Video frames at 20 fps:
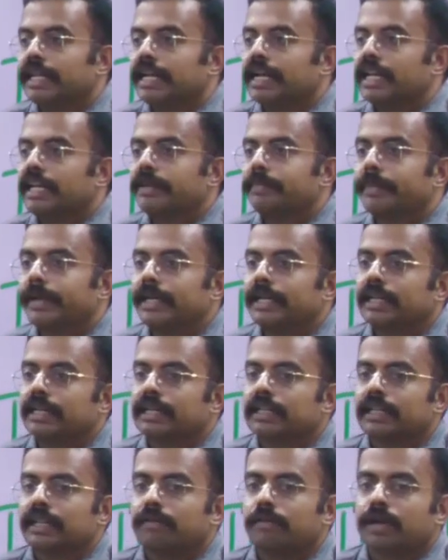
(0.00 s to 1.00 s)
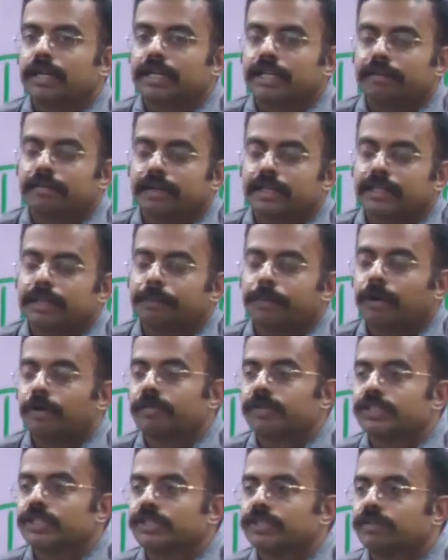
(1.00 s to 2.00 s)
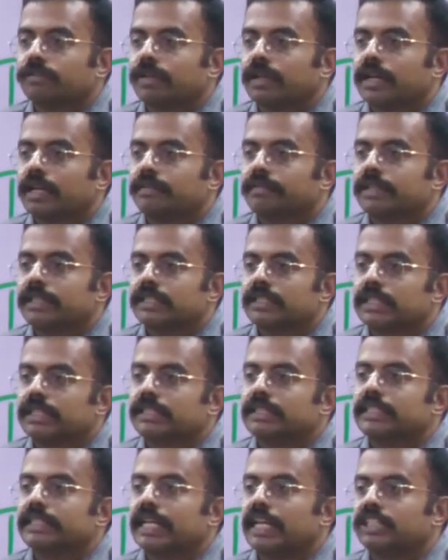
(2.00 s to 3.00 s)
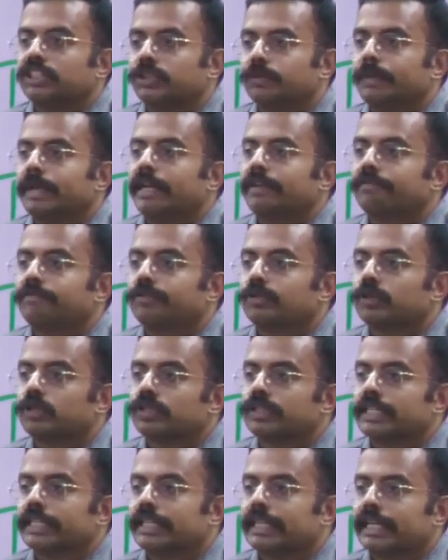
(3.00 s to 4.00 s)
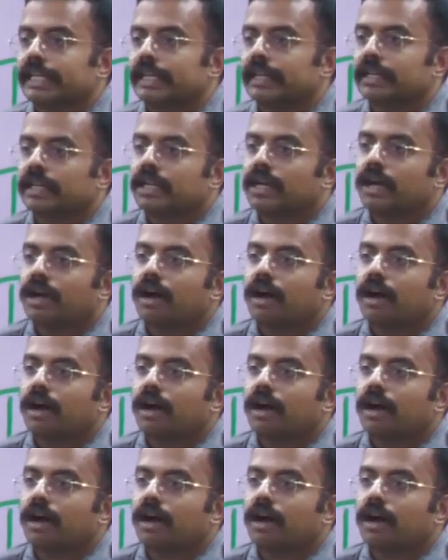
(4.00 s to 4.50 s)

Legally binding and whatever the provisions of the conventions, it has to be enforced strictly,